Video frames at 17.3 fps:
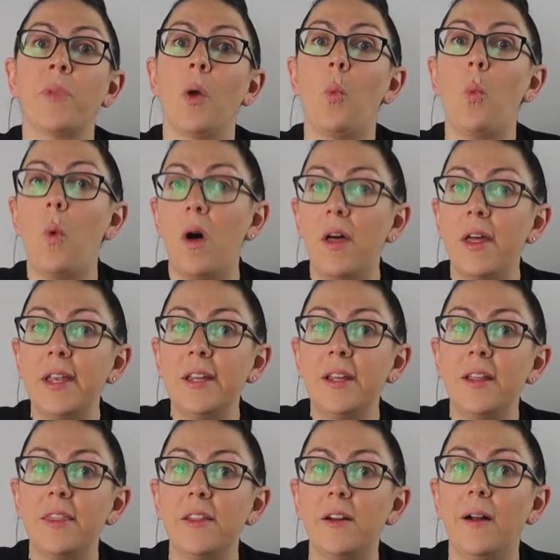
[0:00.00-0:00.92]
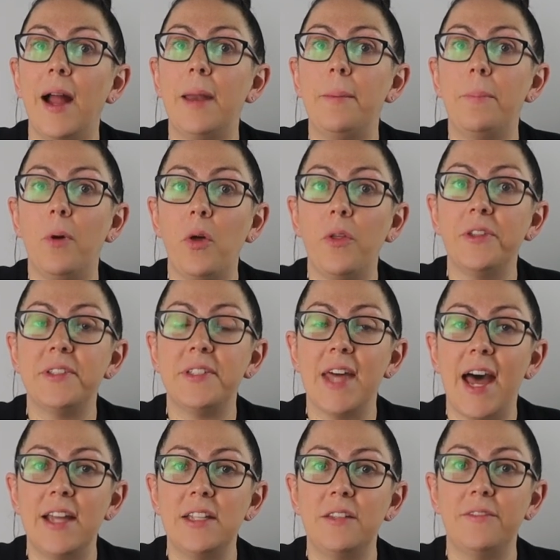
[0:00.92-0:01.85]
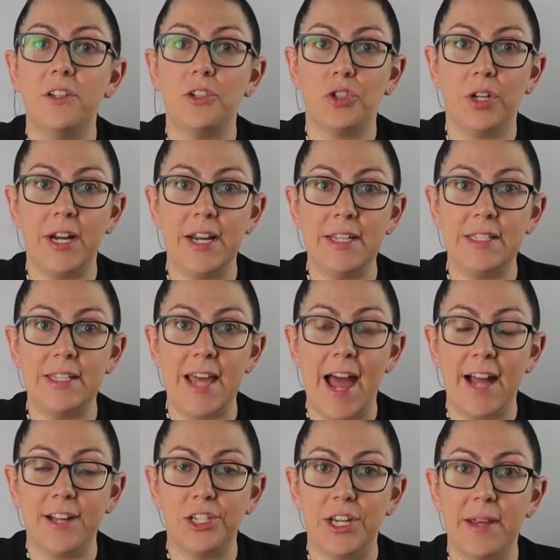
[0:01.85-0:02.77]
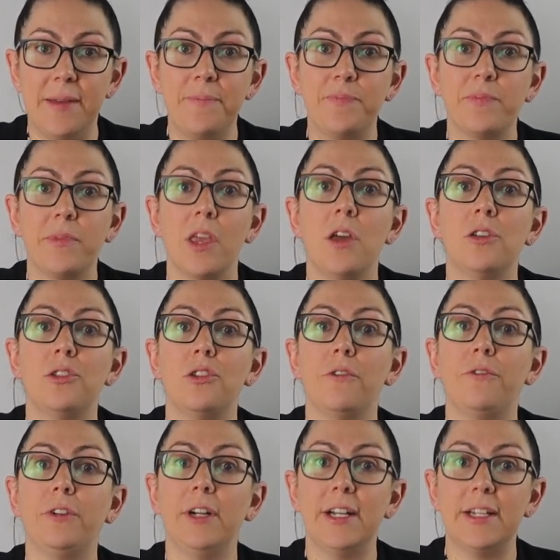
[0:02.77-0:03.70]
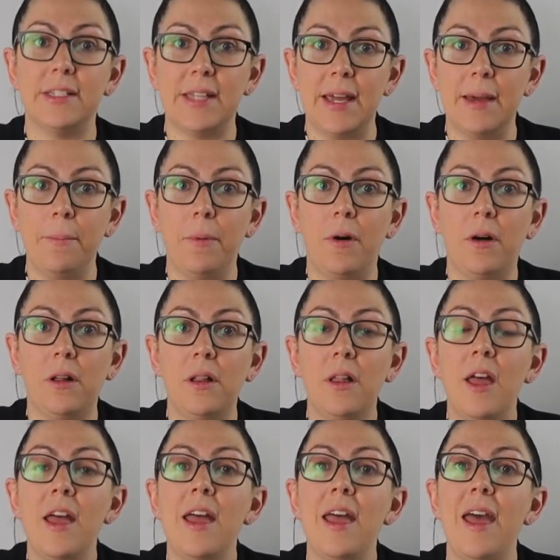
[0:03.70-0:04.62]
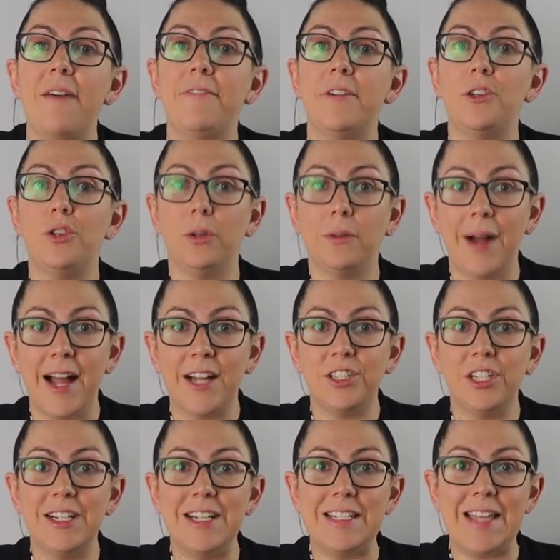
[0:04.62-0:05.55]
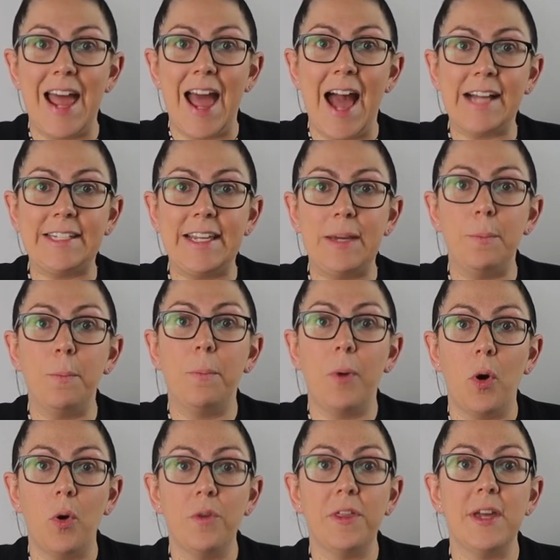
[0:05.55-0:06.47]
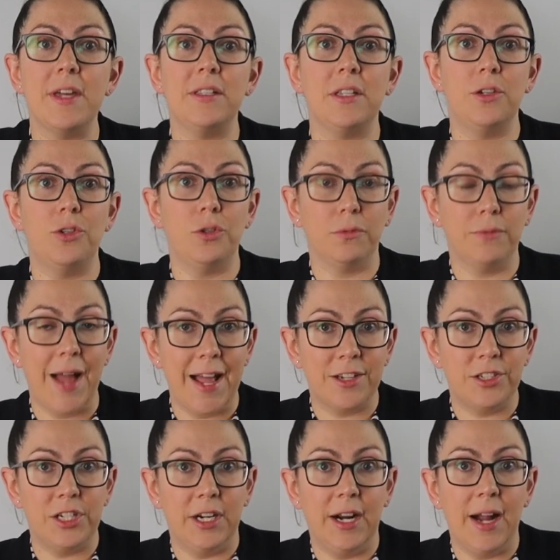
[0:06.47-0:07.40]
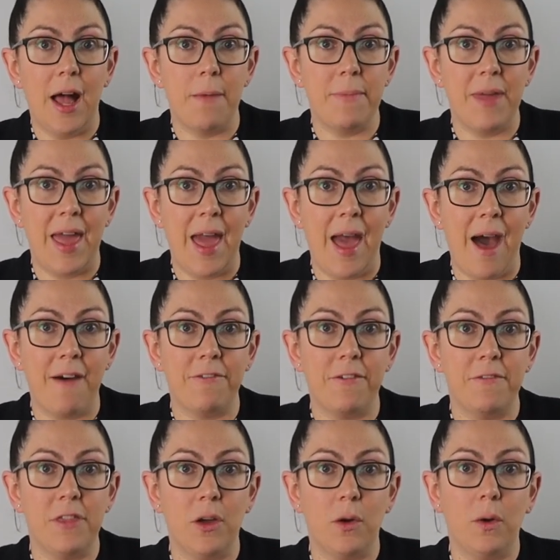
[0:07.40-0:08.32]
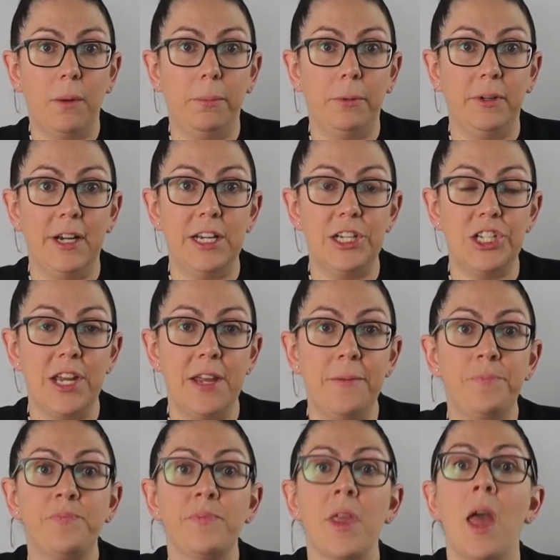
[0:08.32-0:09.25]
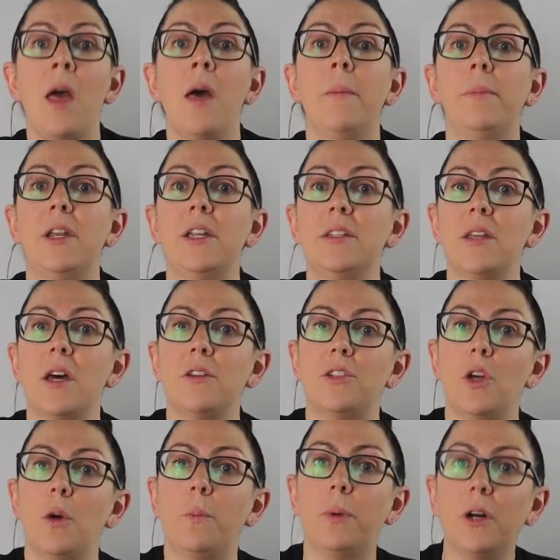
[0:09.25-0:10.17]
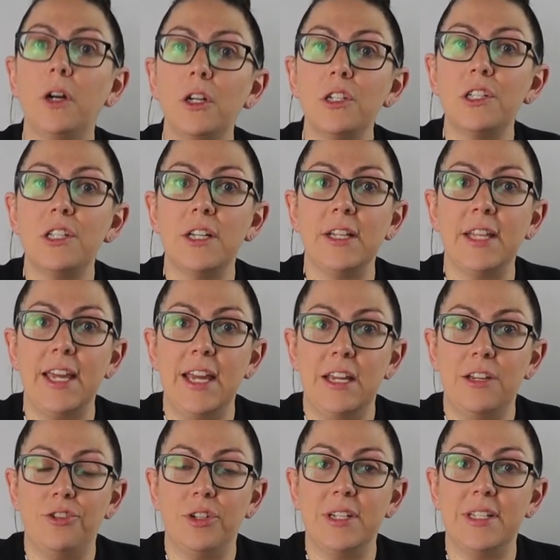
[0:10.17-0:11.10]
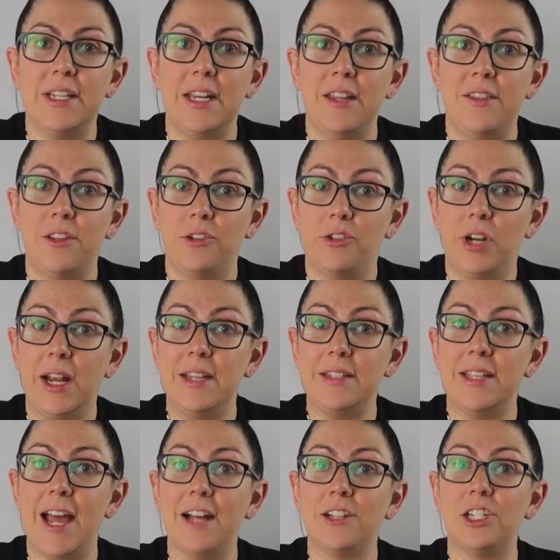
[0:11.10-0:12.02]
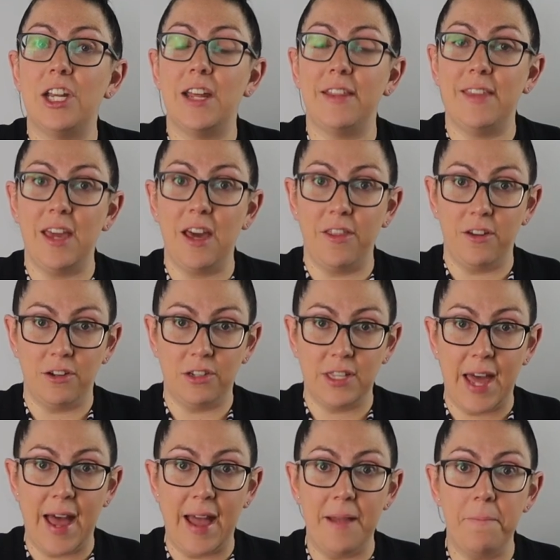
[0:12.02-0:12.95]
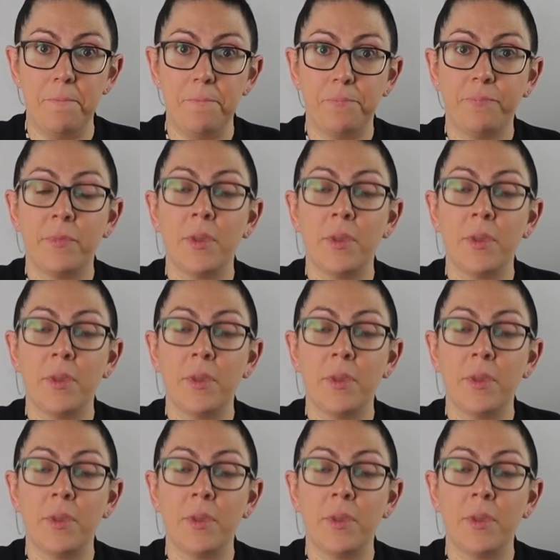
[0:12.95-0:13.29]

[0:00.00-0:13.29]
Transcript: One, they're on both sides of a transaction. So, for example, if a director is acting both as a director on behalf of the corporation, but is also personally interested in the transaction on the other side.